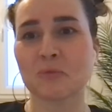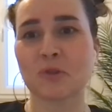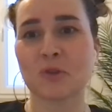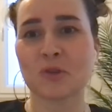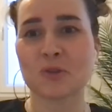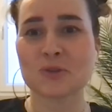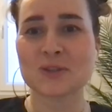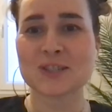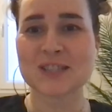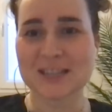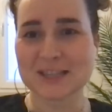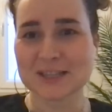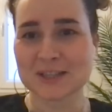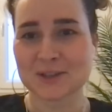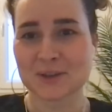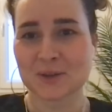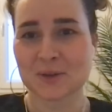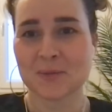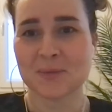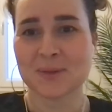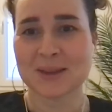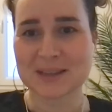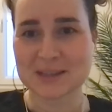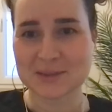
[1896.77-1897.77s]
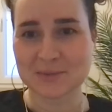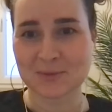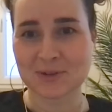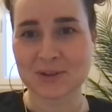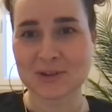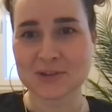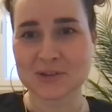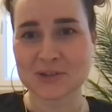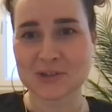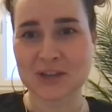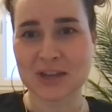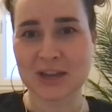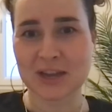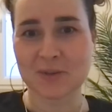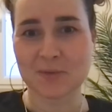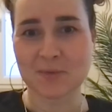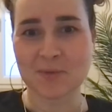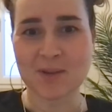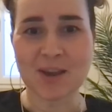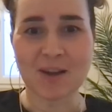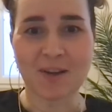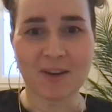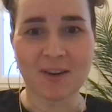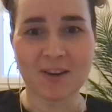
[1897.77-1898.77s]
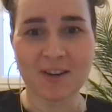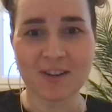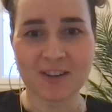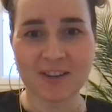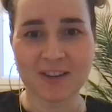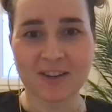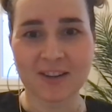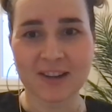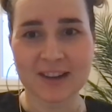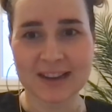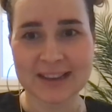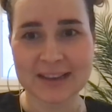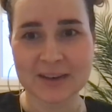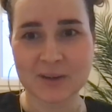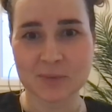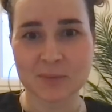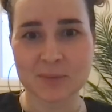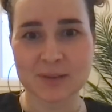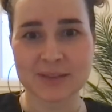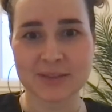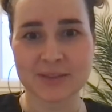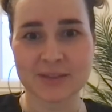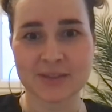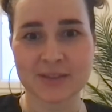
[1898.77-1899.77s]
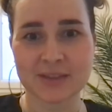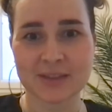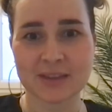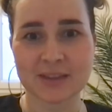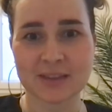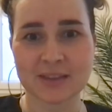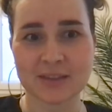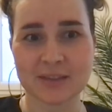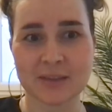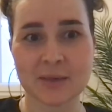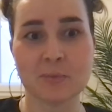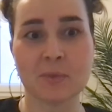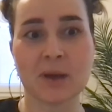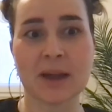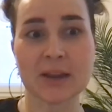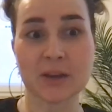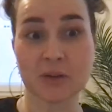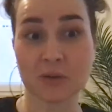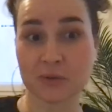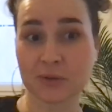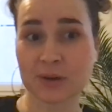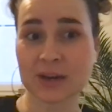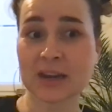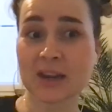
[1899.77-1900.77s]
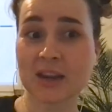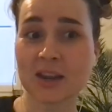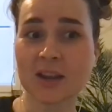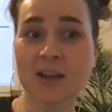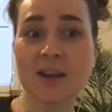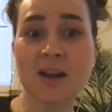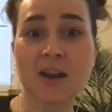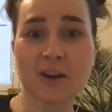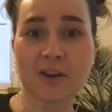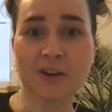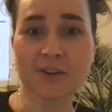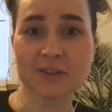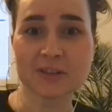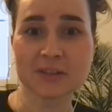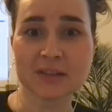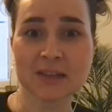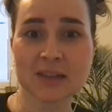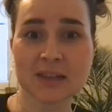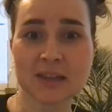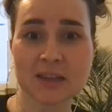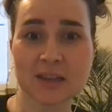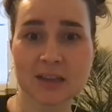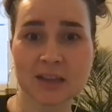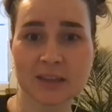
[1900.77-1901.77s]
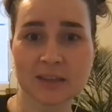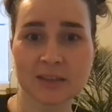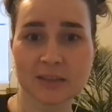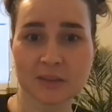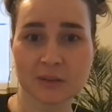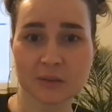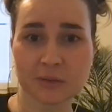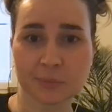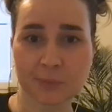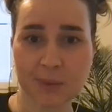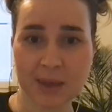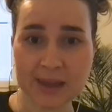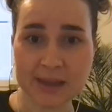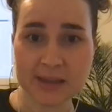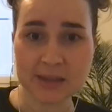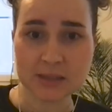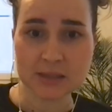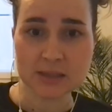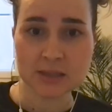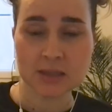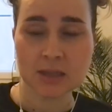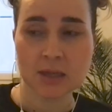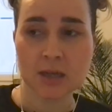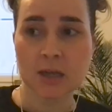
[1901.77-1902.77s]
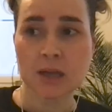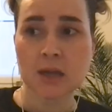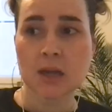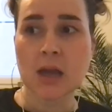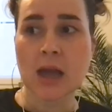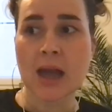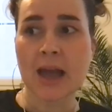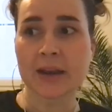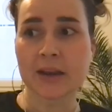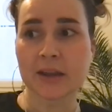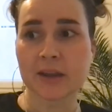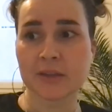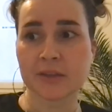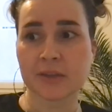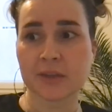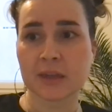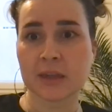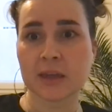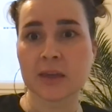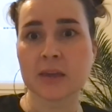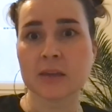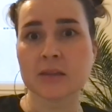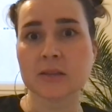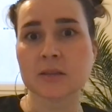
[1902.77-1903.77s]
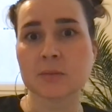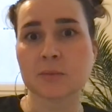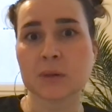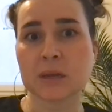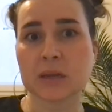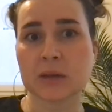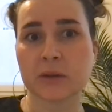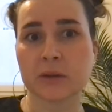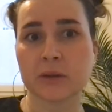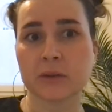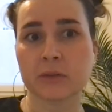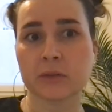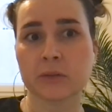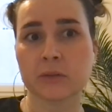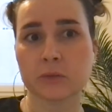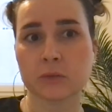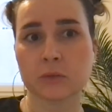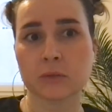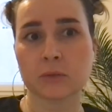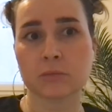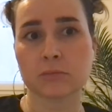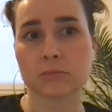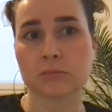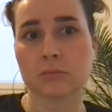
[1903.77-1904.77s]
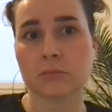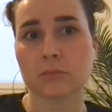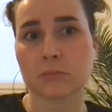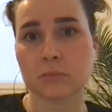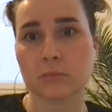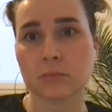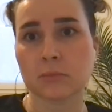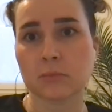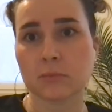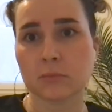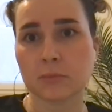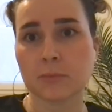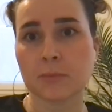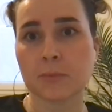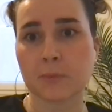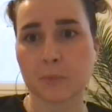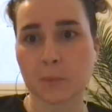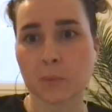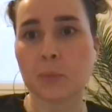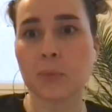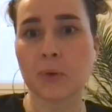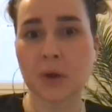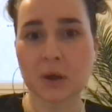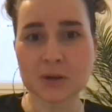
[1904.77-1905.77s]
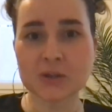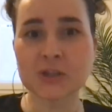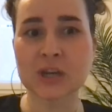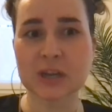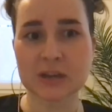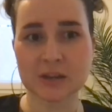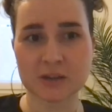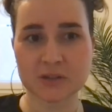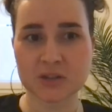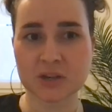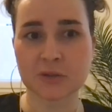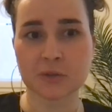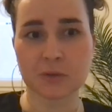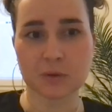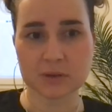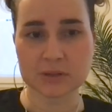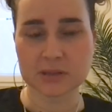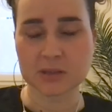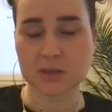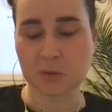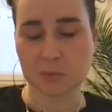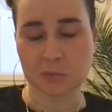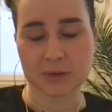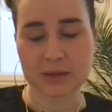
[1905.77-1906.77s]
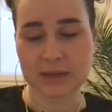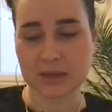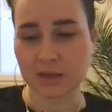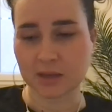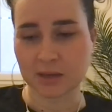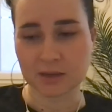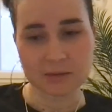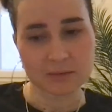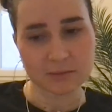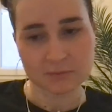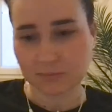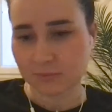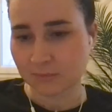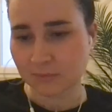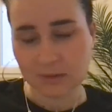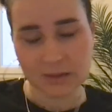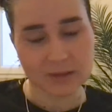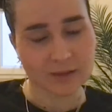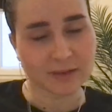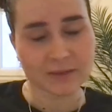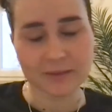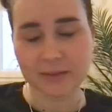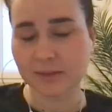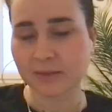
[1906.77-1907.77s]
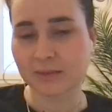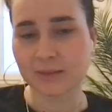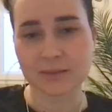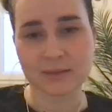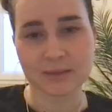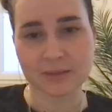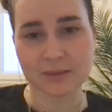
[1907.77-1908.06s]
UTXO based blockchain. We are a little bit the minority currently in the space, and I think it's because blockchain in general is complicated. This is